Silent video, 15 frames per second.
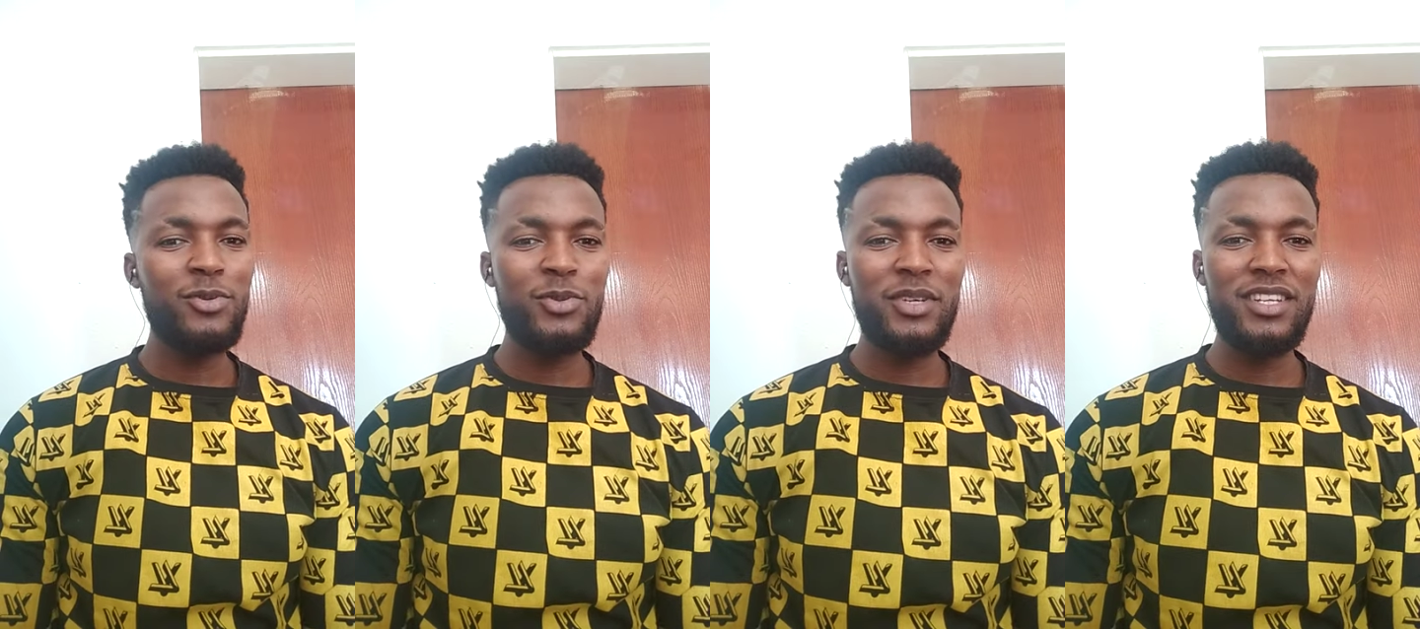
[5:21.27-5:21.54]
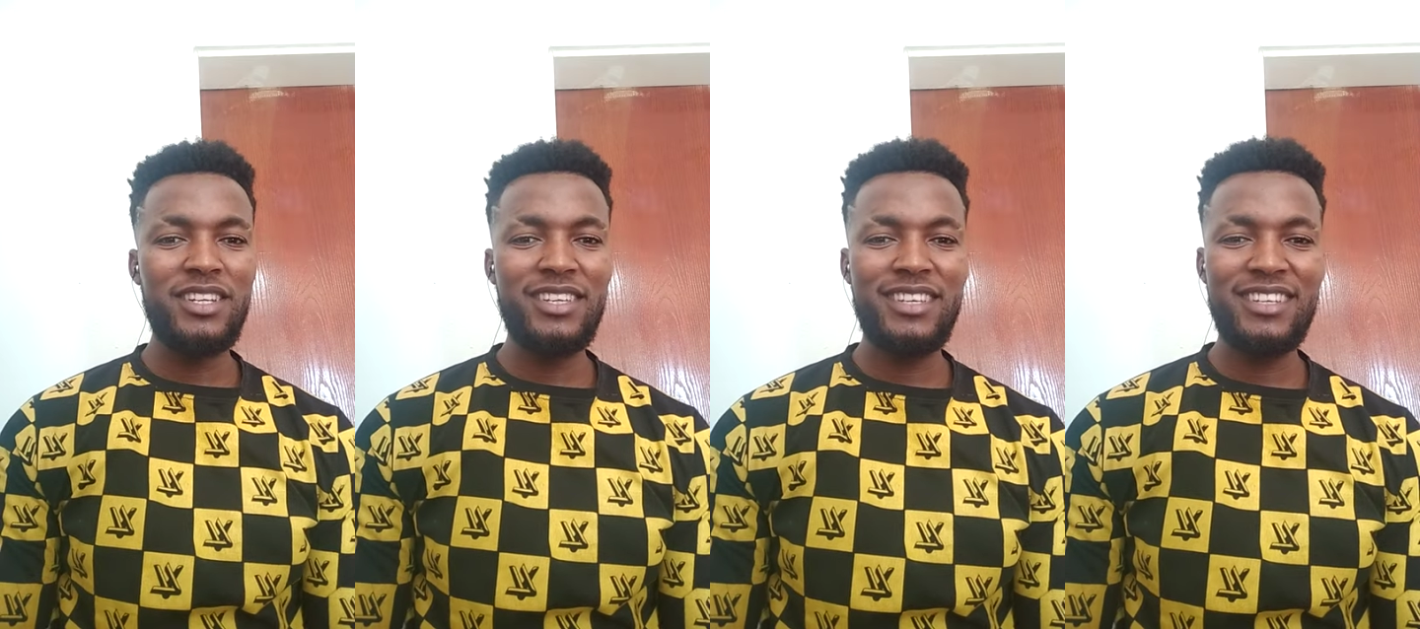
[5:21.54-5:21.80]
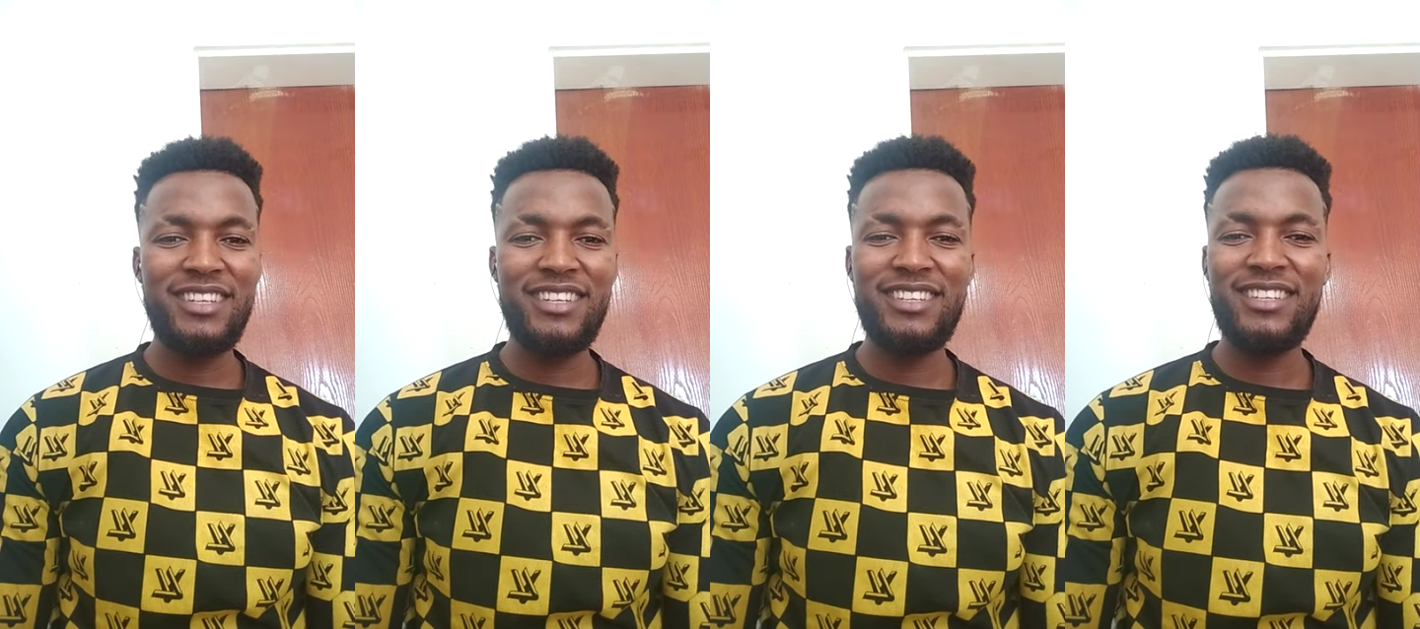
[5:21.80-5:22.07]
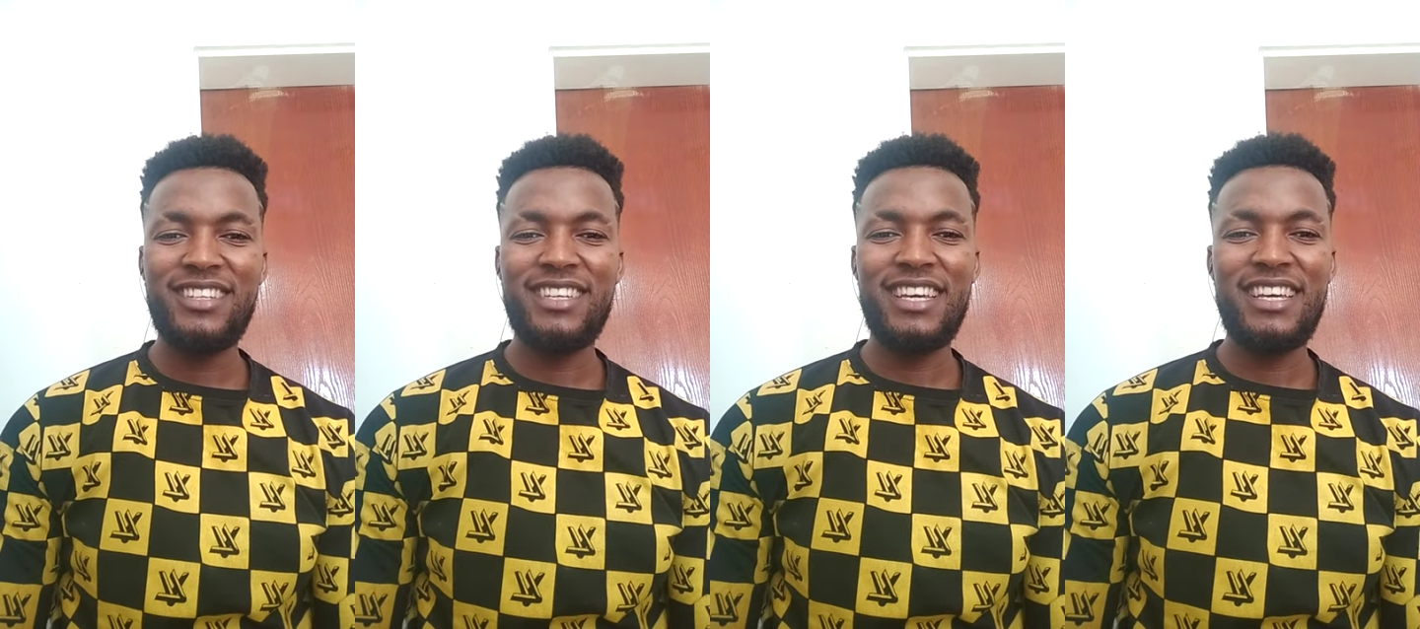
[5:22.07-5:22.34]

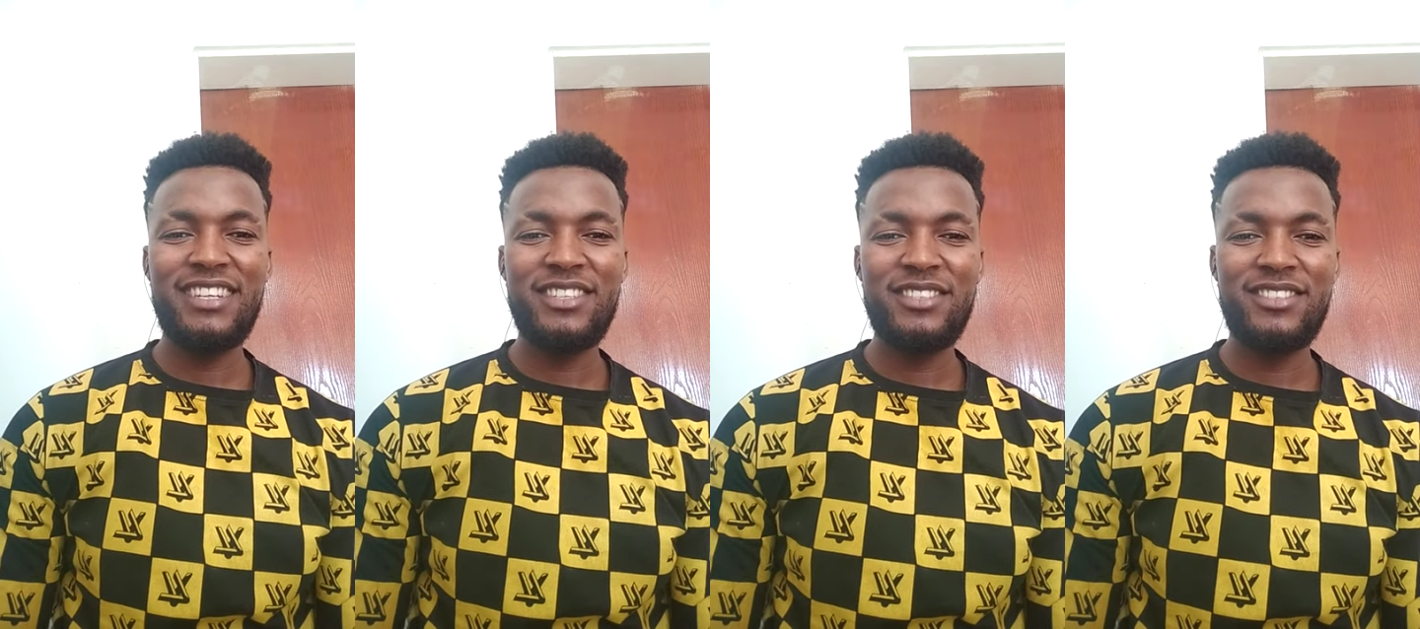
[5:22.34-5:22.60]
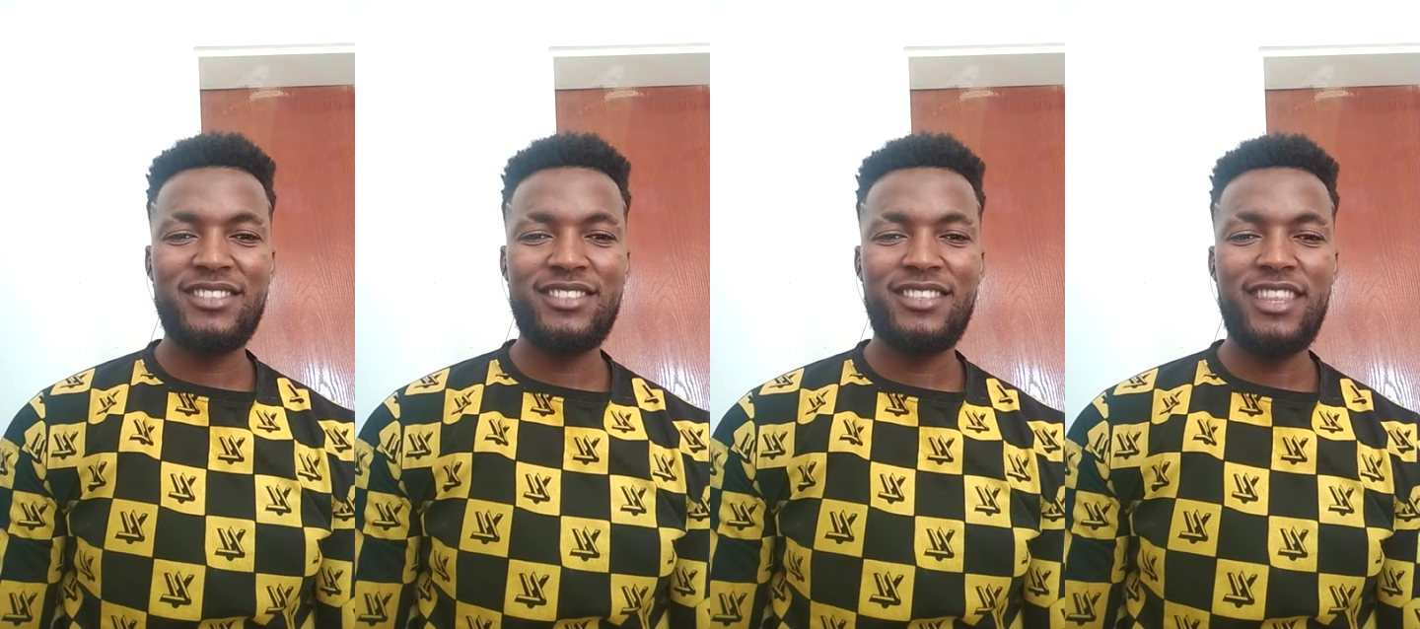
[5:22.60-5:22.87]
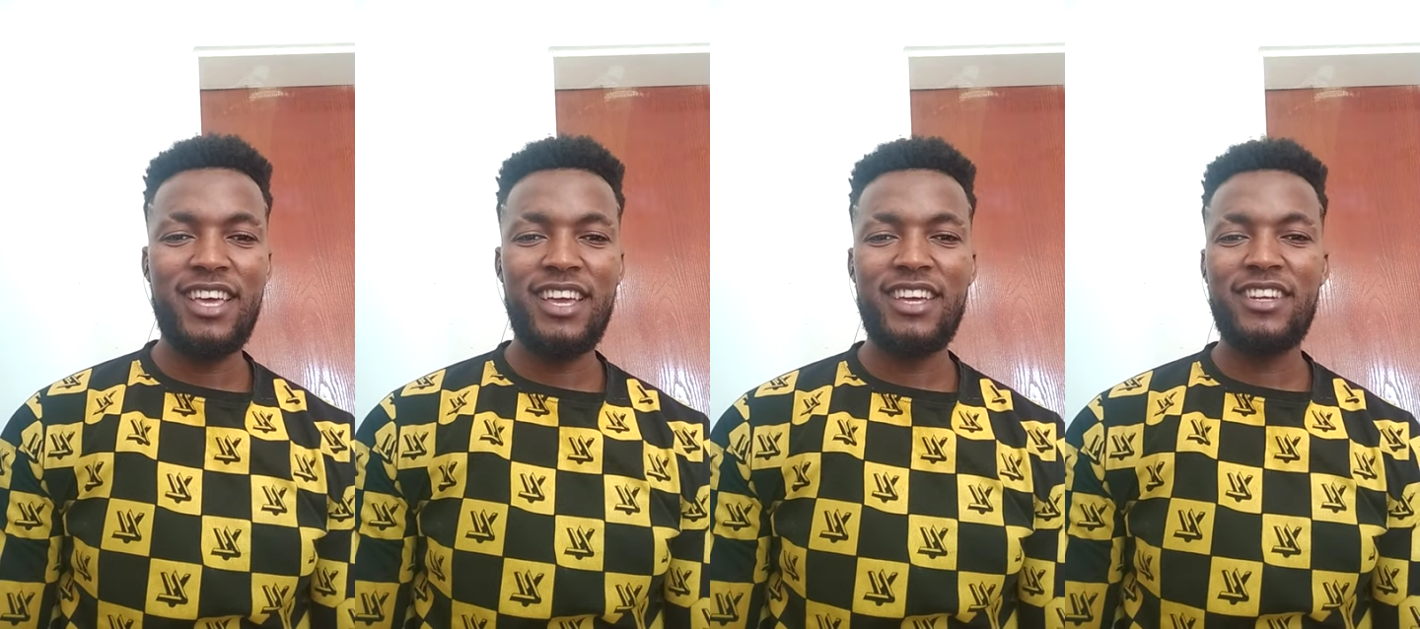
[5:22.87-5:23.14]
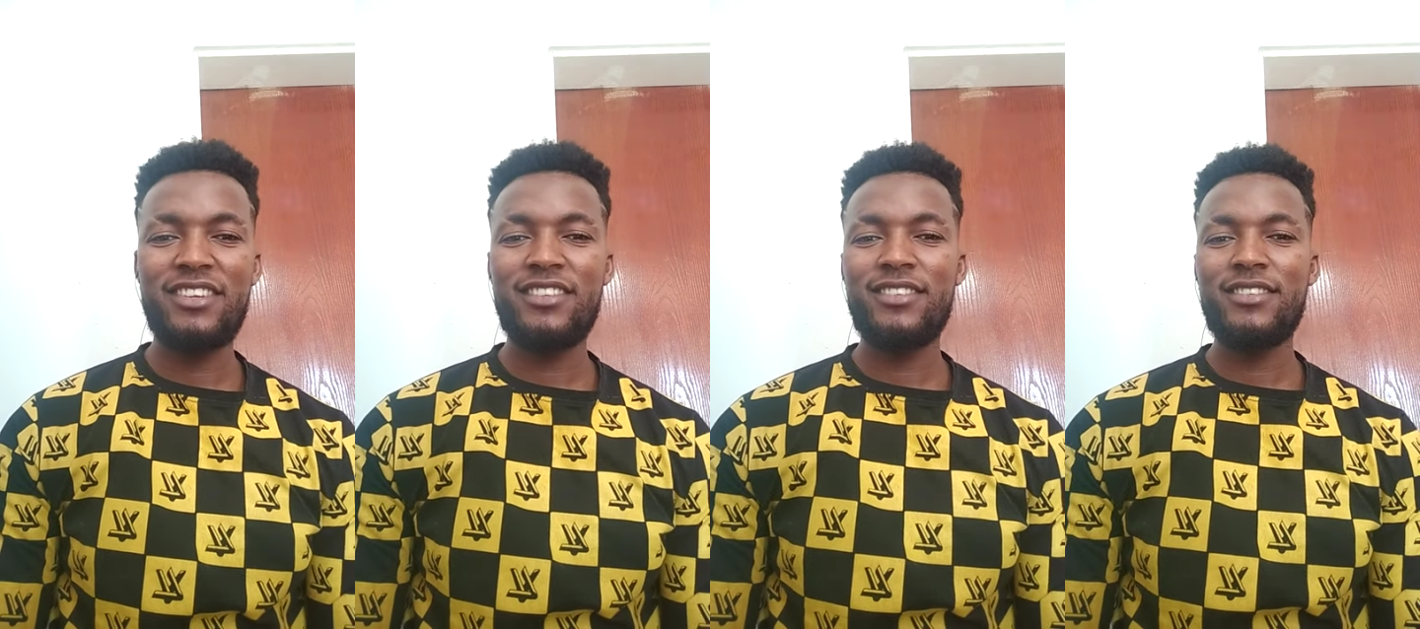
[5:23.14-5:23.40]
willing, and
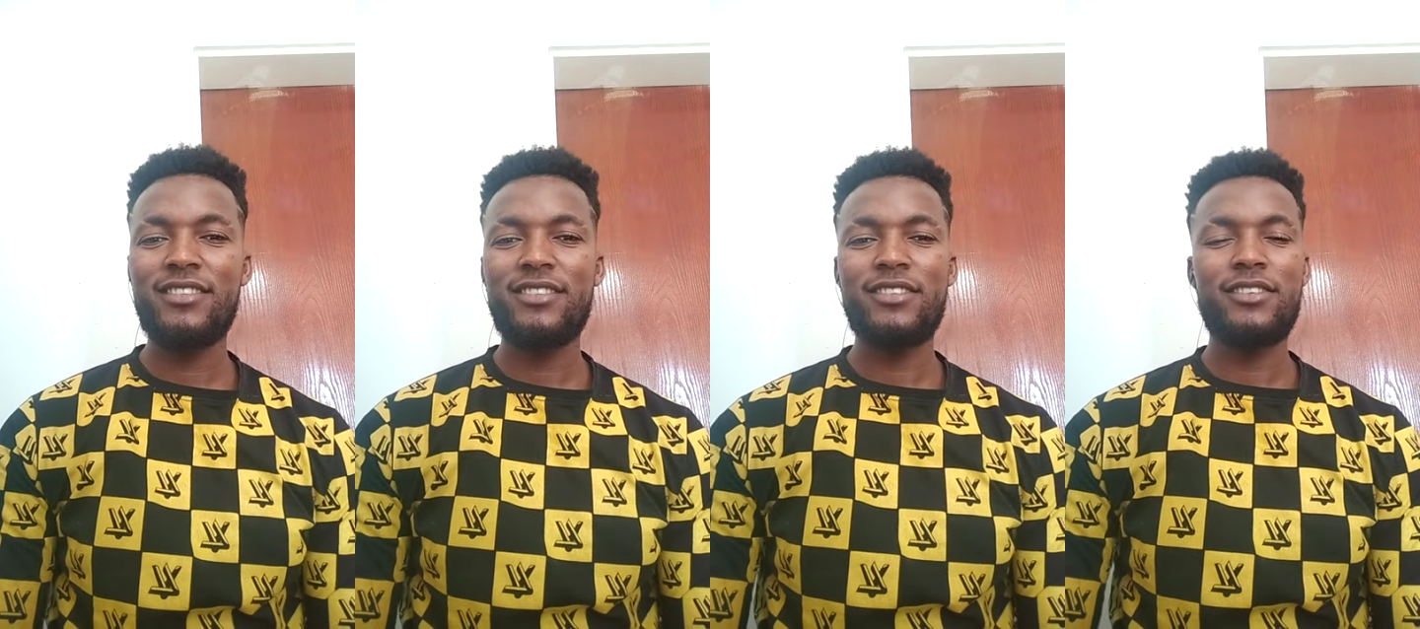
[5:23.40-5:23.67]
then